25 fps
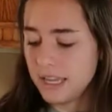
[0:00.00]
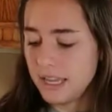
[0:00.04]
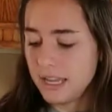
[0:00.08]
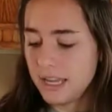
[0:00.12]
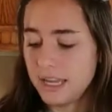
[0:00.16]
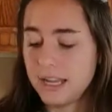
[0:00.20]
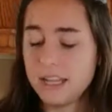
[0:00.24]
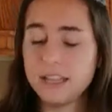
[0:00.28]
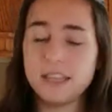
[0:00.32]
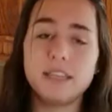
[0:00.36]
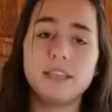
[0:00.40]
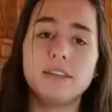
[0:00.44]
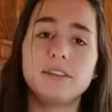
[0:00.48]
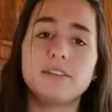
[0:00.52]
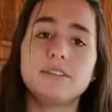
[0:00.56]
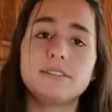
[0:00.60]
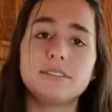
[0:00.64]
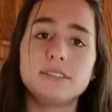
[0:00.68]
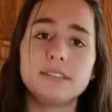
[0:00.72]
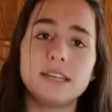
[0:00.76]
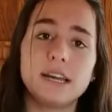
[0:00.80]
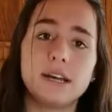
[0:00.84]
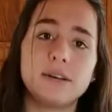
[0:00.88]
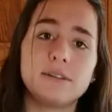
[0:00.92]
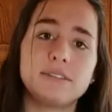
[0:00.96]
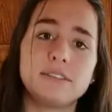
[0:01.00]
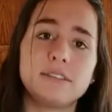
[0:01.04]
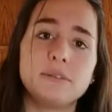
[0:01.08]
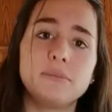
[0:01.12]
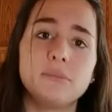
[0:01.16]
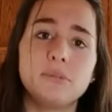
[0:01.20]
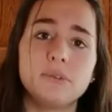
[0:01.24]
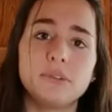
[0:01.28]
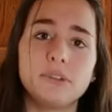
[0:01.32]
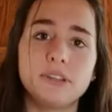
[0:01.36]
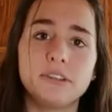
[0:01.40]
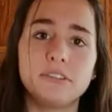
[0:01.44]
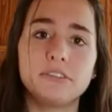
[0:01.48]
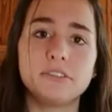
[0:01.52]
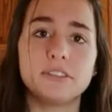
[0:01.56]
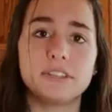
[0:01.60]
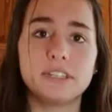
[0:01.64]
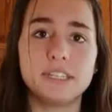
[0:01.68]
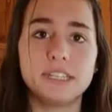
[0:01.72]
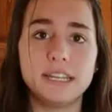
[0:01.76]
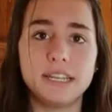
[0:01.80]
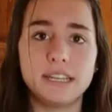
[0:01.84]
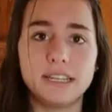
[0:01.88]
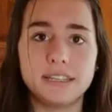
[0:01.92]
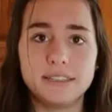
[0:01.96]
and I think you'll see how simple it
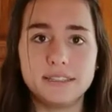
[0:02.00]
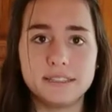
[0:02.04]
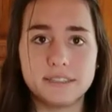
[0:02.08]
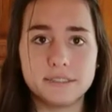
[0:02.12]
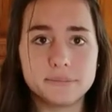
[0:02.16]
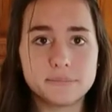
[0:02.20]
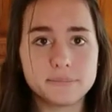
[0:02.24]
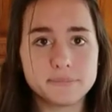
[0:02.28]
really is.